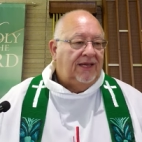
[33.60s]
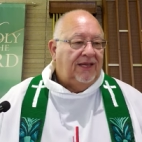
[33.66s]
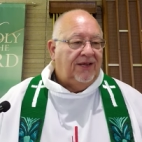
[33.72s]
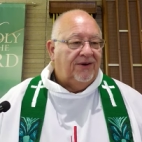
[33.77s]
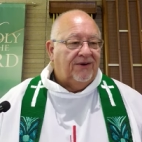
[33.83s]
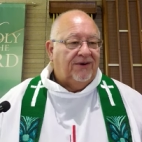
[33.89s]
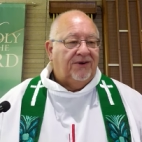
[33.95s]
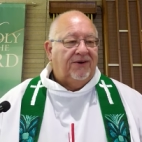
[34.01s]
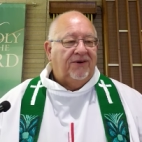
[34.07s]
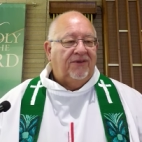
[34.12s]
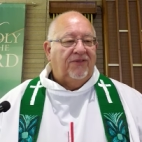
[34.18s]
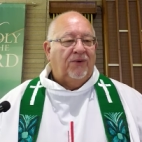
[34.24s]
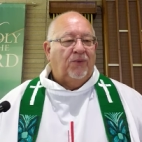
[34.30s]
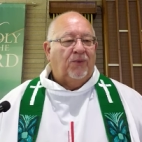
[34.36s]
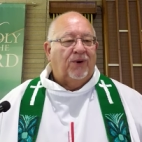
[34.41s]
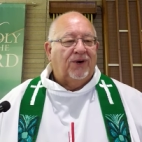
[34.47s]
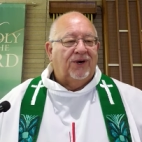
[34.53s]
Hear
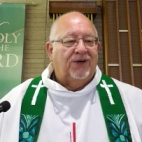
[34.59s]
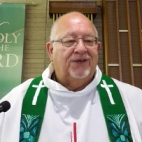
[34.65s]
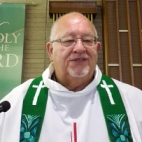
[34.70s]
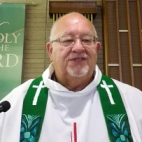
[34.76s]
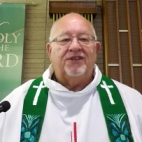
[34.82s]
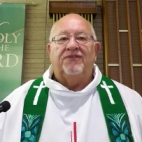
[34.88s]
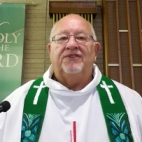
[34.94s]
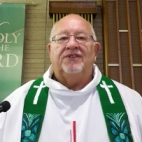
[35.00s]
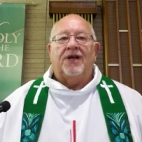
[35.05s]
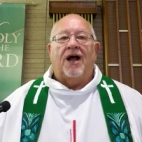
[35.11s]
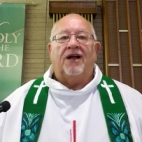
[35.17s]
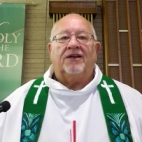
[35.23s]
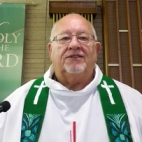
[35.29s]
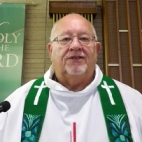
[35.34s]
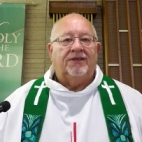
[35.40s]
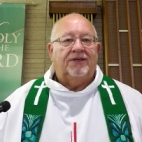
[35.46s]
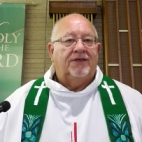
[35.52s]
the words of
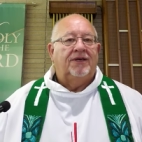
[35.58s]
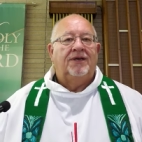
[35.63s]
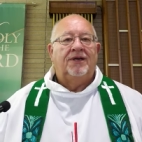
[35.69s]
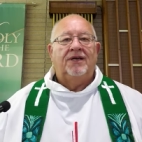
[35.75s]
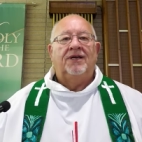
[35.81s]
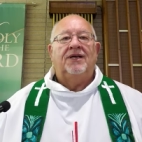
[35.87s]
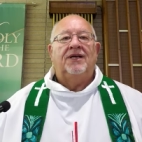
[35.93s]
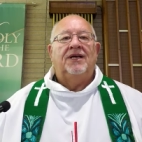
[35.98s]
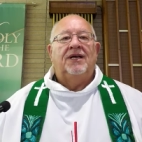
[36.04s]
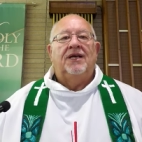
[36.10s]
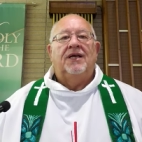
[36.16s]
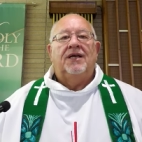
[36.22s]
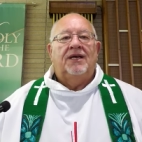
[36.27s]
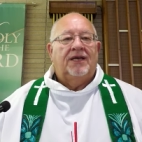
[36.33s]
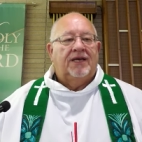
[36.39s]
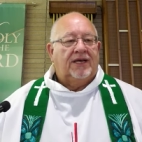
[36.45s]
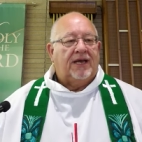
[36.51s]
Dr.
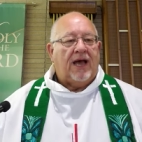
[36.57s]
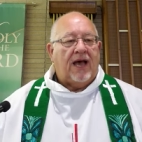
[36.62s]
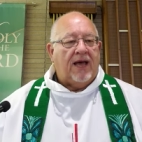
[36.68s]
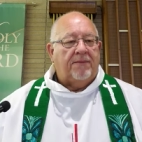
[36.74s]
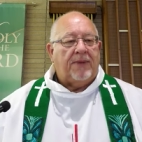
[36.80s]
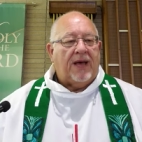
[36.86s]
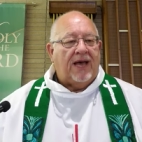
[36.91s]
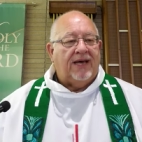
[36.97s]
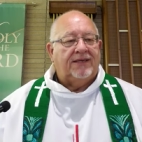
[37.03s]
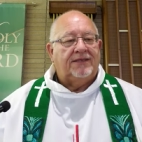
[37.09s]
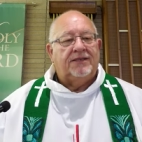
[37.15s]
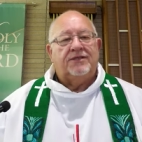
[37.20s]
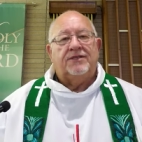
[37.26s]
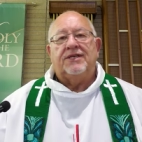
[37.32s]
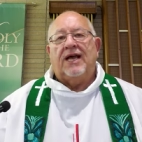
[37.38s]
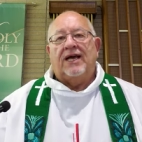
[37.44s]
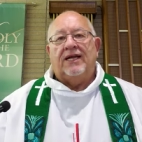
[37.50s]

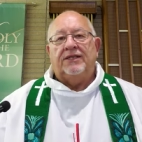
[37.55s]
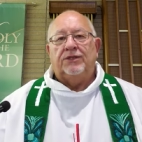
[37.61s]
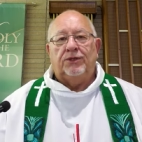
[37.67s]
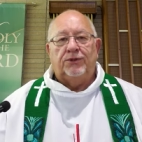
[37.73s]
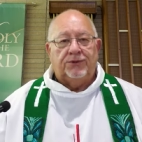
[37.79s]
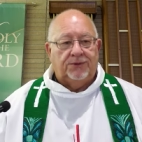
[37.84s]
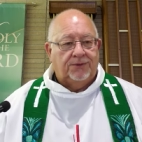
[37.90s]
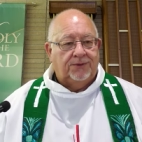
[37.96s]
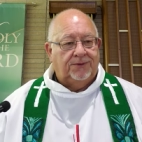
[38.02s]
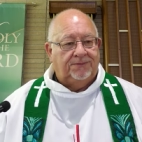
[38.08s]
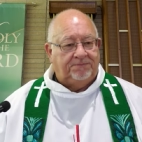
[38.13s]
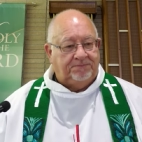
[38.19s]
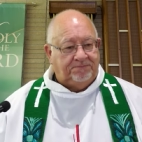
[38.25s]
Kamudzandu.